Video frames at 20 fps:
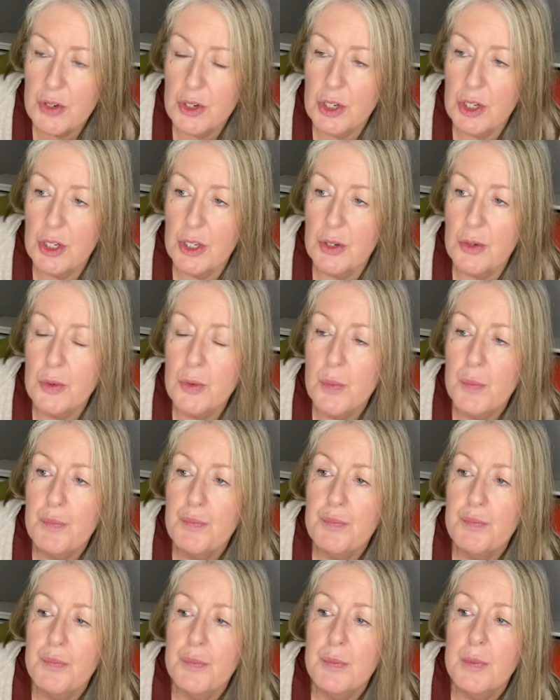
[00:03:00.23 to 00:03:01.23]
to you.
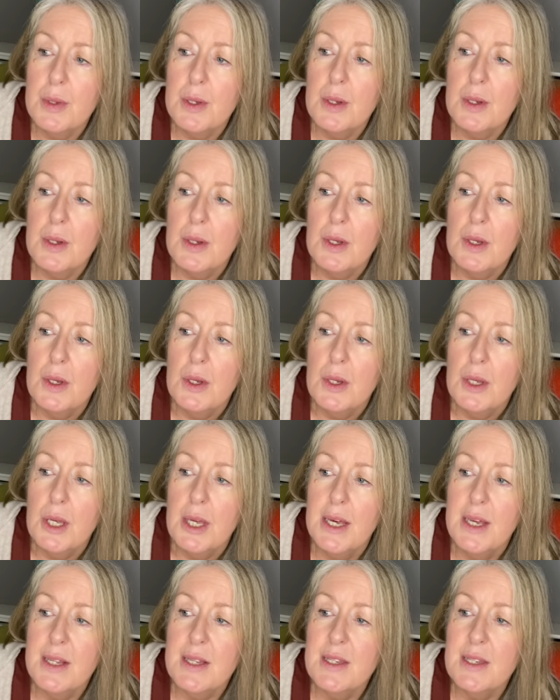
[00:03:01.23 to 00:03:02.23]

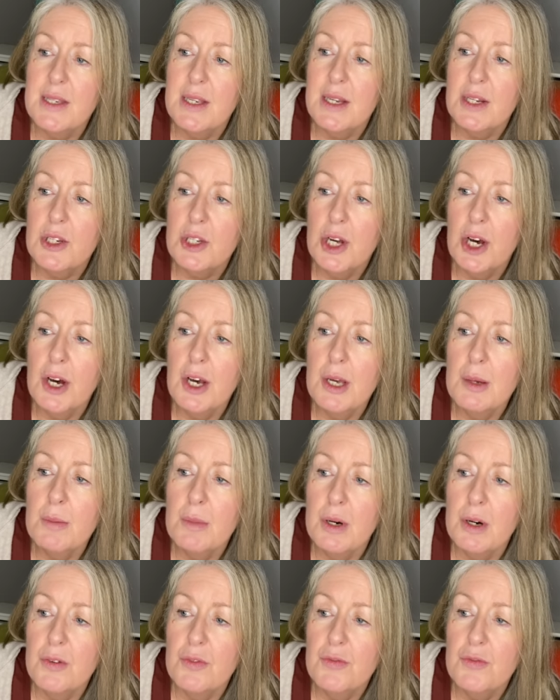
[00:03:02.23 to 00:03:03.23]
It's a time
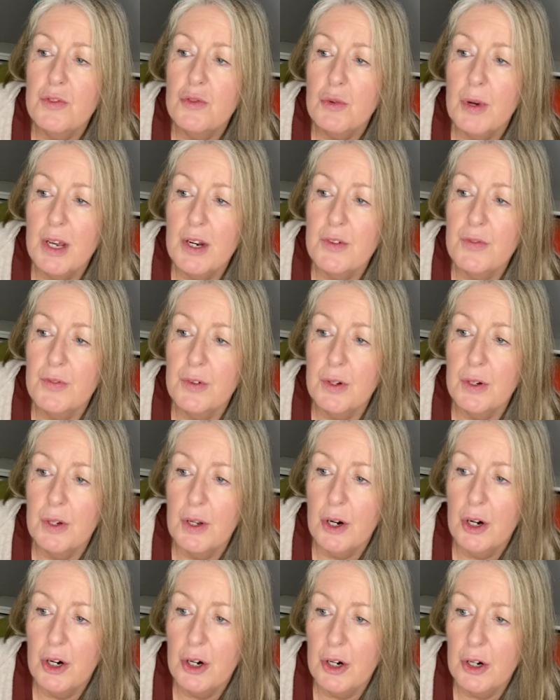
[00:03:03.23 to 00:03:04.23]
of dreadful
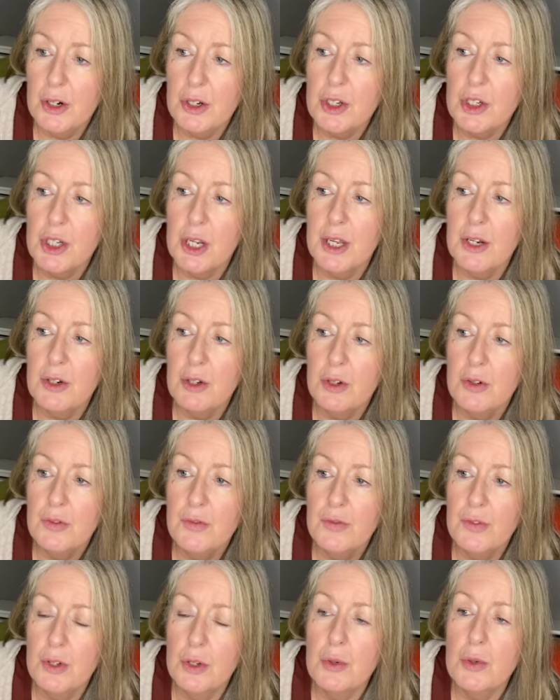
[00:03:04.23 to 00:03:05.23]
hurt and
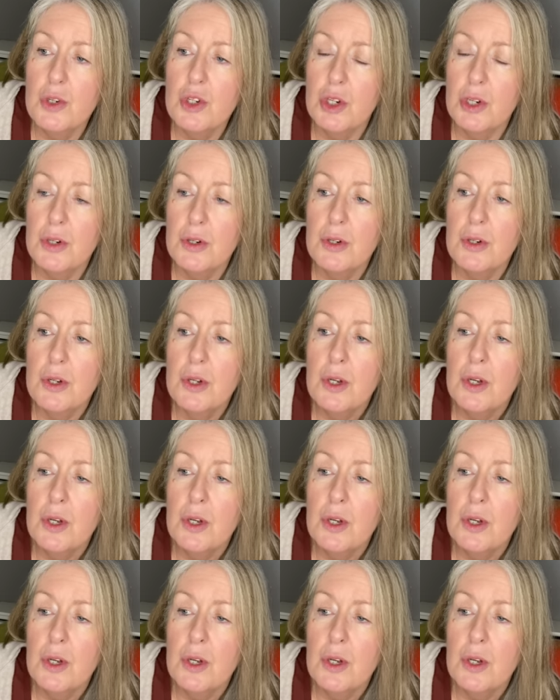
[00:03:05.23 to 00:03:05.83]
confusion